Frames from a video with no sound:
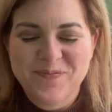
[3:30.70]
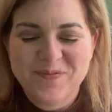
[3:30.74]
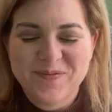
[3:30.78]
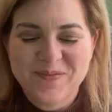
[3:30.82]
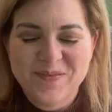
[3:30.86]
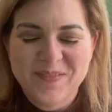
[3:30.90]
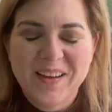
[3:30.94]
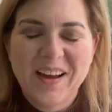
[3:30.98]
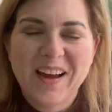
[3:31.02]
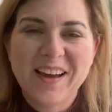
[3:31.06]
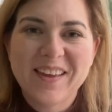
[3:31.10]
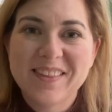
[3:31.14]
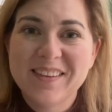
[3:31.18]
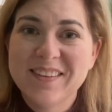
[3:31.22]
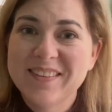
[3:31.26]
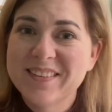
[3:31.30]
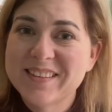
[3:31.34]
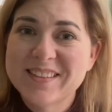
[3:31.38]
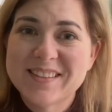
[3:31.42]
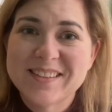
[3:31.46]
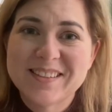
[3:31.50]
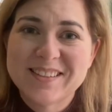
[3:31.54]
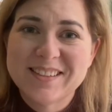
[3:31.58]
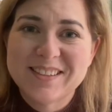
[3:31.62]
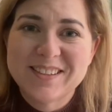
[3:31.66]
think
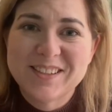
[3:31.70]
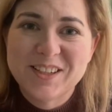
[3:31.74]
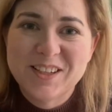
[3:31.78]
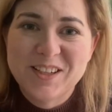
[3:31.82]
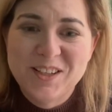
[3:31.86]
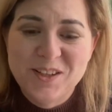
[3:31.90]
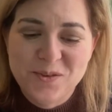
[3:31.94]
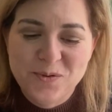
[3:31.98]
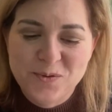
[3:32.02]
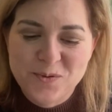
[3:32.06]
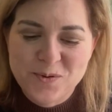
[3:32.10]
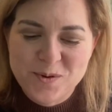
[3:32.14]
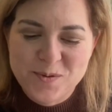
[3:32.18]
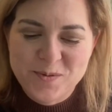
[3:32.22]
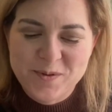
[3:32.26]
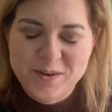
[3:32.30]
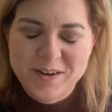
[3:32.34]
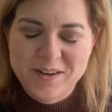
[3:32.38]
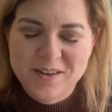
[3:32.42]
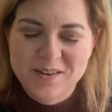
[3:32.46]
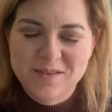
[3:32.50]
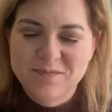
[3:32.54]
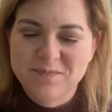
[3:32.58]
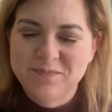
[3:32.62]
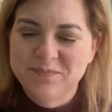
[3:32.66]
this is such a cute warmer.
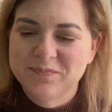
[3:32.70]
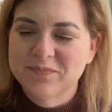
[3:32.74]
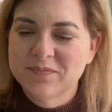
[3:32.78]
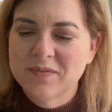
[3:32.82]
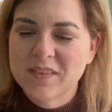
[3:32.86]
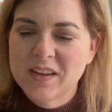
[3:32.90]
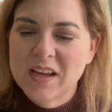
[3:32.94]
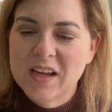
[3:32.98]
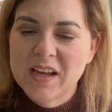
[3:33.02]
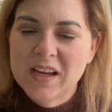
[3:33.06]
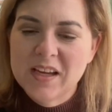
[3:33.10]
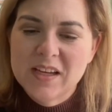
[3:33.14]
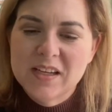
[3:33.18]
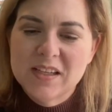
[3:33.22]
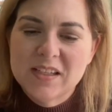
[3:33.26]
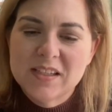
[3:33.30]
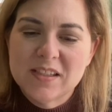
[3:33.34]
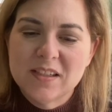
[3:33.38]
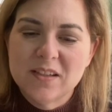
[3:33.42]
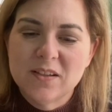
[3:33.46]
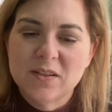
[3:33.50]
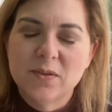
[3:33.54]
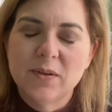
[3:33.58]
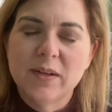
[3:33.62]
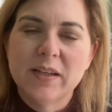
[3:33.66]

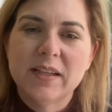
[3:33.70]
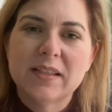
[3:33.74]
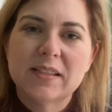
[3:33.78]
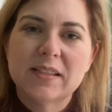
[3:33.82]
So it's